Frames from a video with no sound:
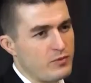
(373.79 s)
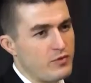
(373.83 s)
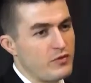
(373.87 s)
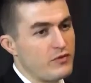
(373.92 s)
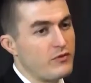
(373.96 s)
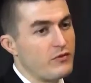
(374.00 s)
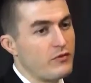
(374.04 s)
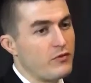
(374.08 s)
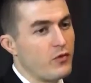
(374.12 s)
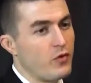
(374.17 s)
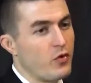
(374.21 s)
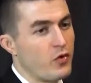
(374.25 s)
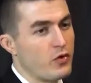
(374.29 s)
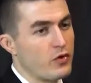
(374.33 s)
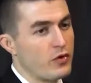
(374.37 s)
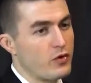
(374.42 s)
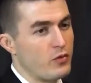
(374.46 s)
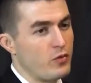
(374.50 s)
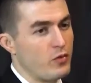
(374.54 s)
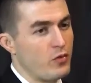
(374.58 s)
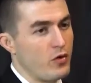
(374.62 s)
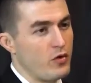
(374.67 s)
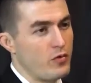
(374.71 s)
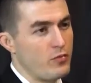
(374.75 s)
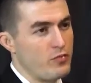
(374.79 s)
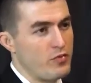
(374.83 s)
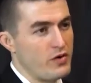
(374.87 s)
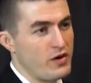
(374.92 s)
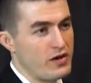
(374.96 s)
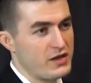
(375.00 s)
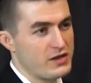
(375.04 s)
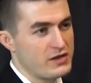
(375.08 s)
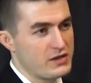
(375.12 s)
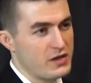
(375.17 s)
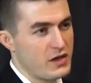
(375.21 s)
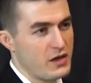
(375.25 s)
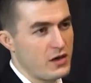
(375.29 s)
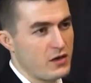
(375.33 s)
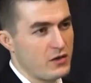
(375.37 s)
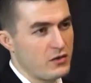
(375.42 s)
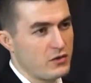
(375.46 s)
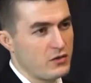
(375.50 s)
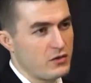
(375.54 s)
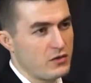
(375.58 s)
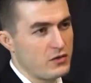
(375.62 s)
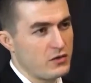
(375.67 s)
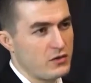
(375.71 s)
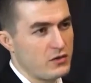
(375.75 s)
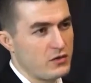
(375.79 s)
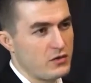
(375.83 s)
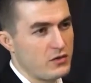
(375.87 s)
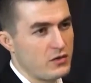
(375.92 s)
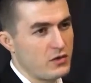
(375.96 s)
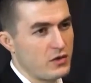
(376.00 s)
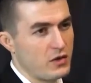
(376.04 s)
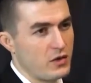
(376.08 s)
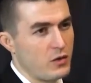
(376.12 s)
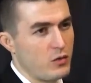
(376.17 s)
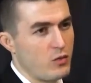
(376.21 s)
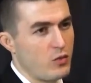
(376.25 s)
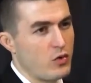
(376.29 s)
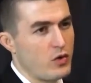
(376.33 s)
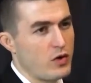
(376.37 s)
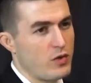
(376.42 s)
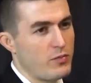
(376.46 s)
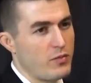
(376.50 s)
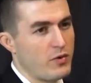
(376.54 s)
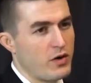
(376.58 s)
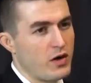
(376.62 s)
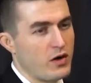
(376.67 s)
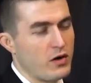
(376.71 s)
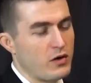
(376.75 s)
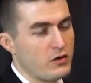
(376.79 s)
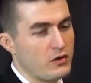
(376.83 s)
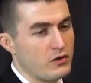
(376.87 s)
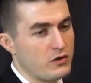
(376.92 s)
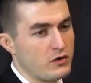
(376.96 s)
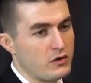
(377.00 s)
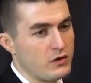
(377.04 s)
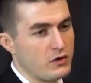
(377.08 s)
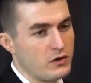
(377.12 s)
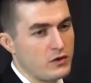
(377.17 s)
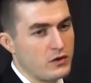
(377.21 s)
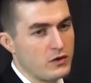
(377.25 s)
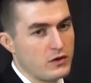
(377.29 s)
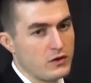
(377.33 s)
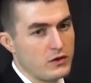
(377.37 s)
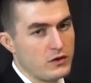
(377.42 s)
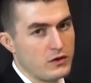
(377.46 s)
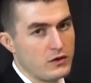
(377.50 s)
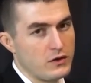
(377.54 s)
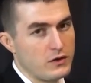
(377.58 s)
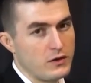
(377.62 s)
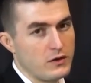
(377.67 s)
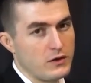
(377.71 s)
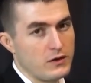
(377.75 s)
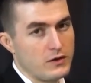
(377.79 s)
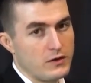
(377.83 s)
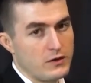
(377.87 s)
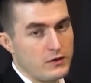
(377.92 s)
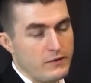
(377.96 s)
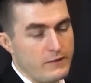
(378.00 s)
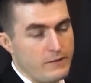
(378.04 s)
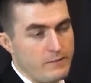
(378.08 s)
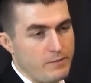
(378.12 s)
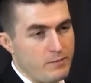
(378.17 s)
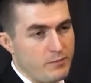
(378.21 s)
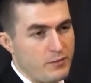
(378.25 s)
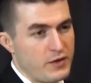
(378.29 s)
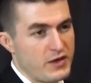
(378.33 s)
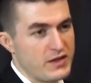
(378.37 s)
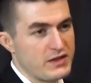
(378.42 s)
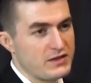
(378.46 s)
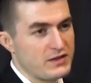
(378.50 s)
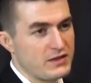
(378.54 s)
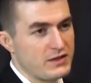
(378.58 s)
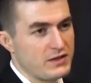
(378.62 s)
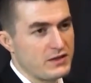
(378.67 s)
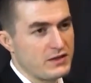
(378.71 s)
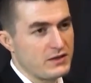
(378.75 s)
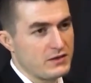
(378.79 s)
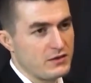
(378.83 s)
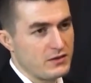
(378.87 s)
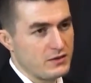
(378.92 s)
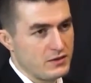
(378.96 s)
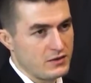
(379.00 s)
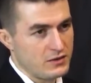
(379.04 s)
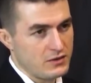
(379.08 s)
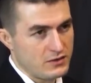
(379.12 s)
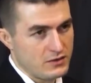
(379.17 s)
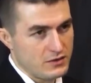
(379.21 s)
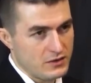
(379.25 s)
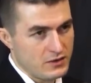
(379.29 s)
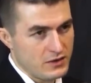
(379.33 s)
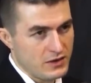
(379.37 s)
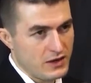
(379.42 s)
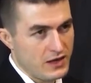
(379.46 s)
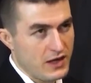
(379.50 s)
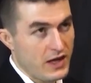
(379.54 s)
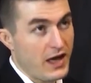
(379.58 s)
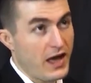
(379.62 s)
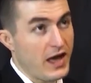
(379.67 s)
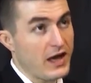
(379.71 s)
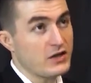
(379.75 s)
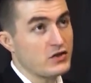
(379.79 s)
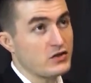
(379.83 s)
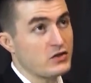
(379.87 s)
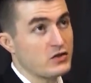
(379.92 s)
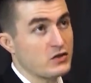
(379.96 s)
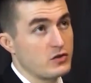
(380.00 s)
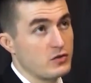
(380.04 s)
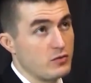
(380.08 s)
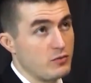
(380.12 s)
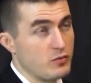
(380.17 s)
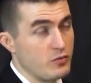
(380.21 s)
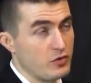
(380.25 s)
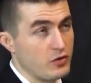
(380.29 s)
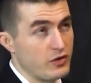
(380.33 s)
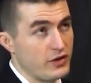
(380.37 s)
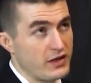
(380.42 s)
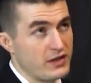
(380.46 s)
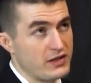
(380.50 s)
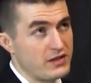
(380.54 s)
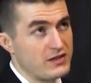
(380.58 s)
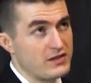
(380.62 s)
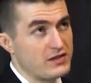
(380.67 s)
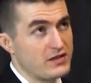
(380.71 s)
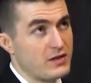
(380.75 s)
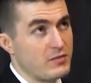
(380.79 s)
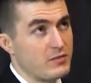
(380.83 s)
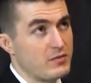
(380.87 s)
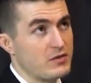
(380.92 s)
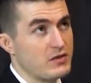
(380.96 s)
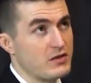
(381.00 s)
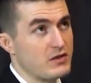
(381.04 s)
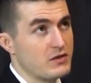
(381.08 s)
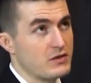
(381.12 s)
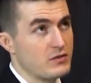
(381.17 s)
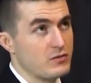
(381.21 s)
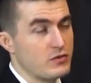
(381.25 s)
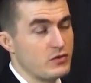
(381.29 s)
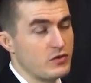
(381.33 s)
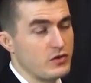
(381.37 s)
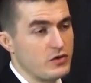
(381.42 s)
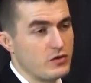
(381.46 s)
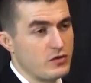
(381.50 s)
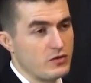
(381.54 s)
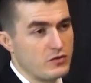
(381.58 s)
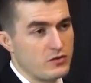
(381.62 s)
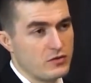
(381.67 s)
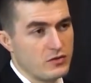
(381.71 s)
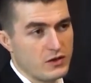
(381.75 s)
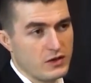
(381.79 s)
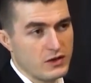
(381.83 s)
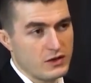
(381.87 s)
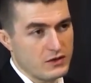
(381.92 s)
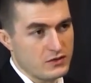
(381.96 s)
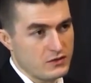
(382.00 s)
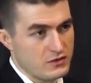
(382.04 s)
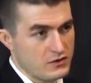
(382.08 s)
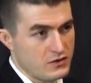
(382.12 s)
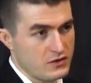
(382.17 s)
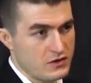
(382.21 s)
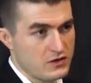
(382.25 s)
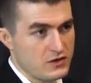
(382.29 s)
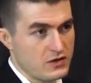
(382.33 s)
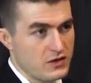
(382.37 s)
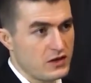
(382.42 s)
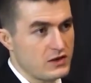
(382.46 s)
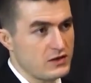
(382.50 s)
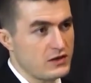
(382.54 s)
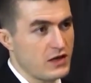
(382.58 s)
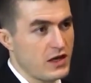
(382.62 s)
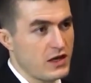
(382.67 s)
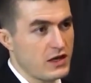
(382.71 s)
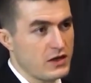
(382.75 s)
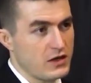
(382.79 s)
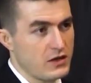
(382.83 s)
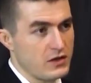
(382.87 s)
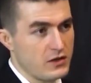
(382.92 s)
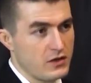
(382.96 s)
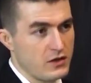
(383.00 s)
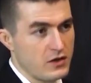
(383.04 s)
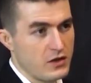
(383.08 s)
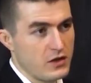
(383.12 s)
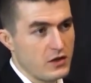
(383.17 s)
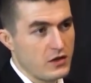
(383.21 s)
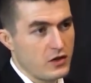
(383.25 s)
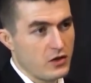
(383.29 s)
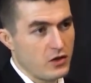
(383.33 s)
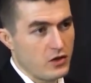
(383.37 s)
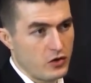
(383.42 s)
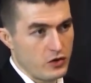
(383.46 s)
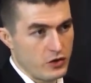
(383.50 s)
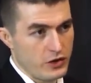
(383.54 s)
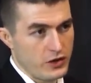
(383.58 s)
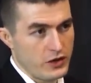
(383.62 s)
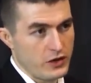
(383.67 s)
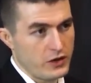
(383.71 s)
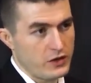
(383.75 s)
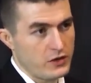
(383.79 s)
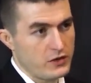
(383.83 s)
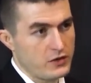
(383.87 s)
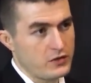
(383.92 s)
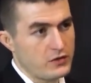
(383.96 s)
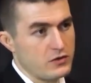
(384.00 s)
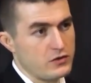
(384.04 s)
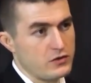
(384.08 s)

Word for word: before the war breaks out? Like, what about the basic actionable anti-Semitism when you're, like, just attacking, hurting...